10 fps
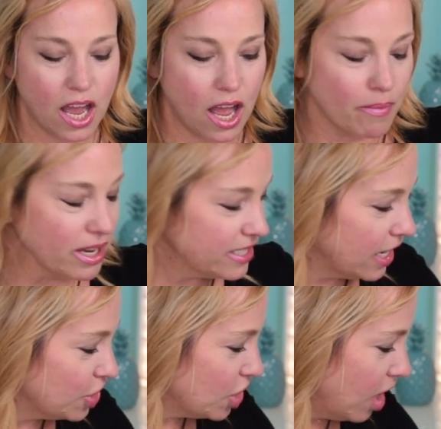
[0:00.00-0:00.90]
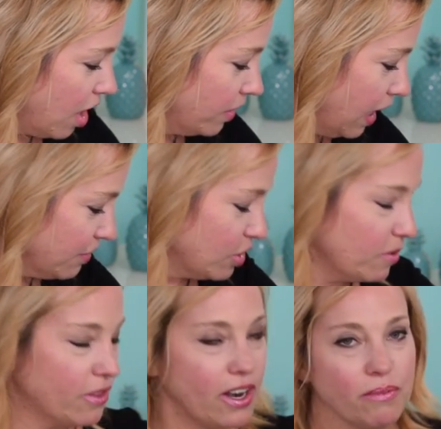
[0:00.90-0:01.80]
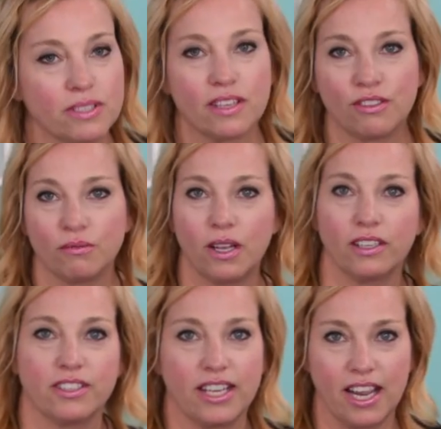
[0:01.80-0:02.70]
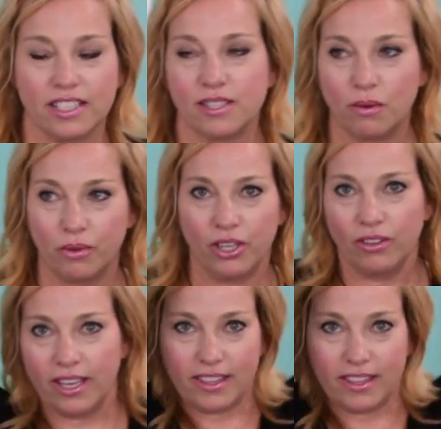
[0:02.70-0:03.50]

attention on the live stream the other night was the Thriller dance, the one where you go like